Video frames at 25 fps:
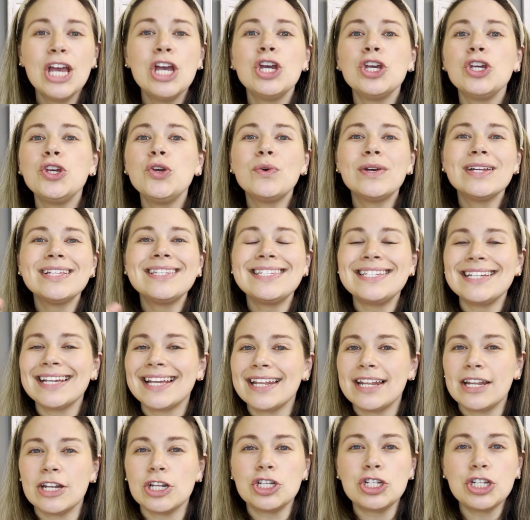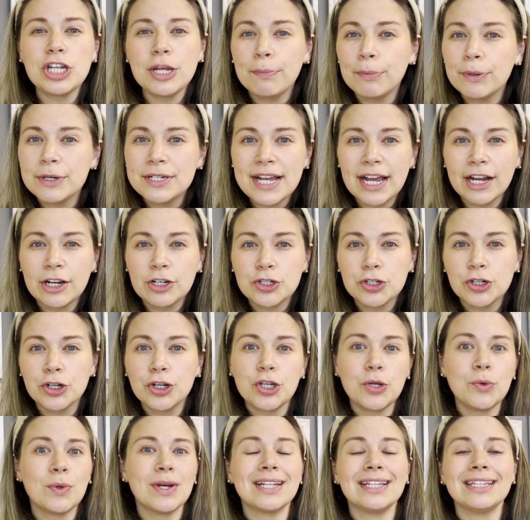You could stick it in a sheet protector,
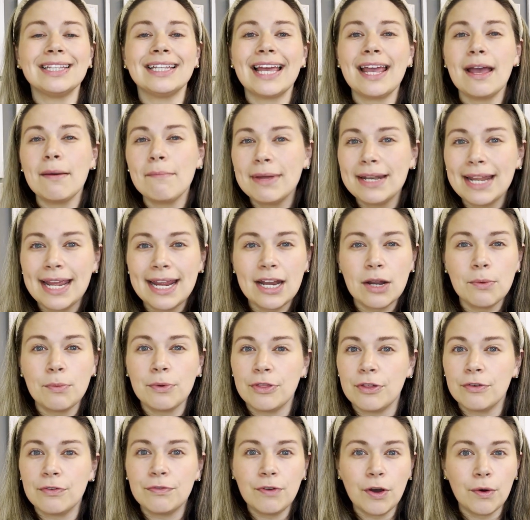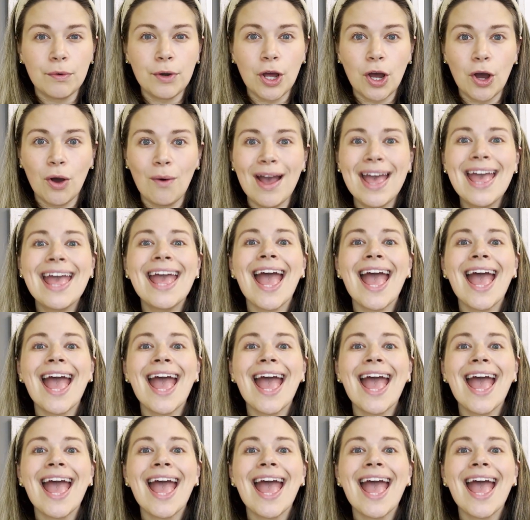you could laminate it with the photo,